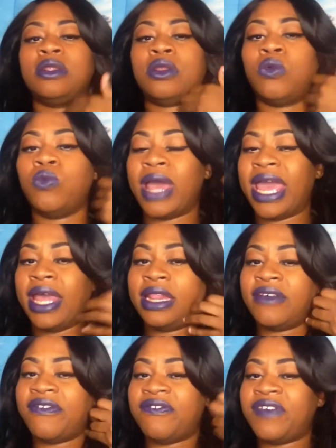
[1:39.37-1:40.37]
the way
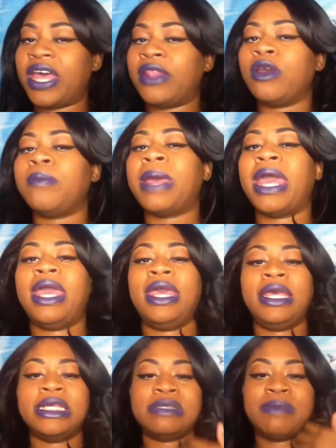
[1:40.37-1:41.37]
the feather
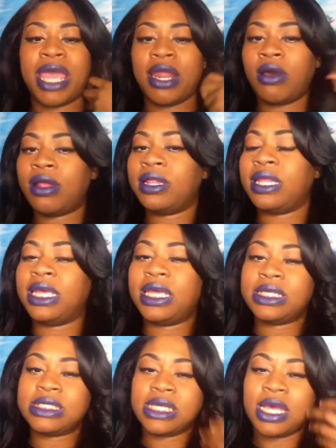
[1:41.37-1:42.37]
bang is made on
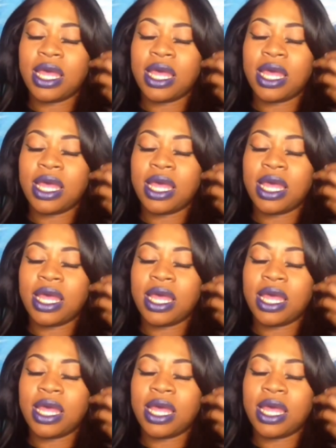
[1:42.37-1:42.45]
this.